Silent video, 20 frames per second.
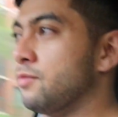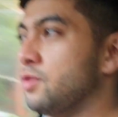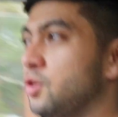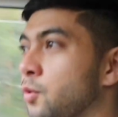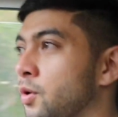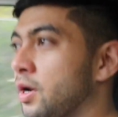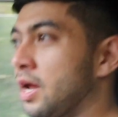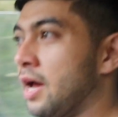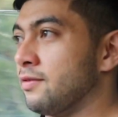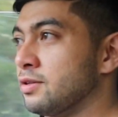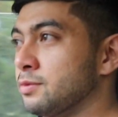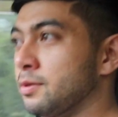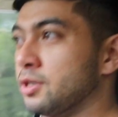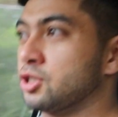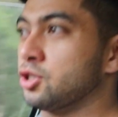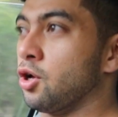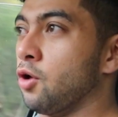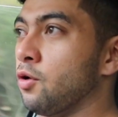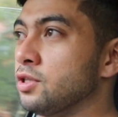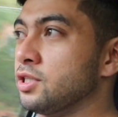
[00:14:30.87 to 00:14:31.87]
You want to have as much
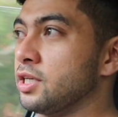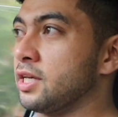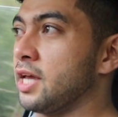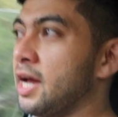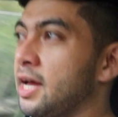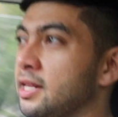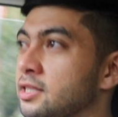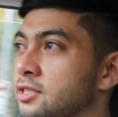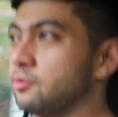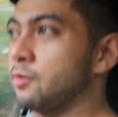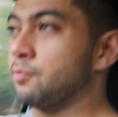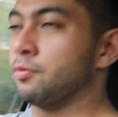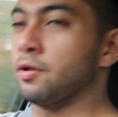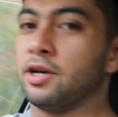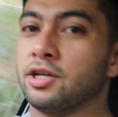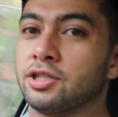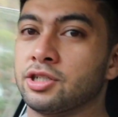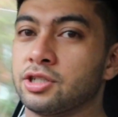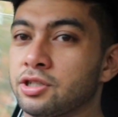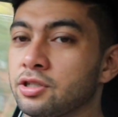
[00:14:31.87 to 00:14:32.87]
salt as you can to
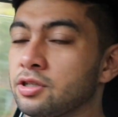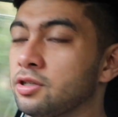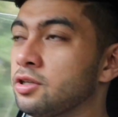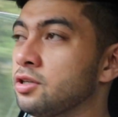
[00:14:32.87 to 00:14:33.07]
replenish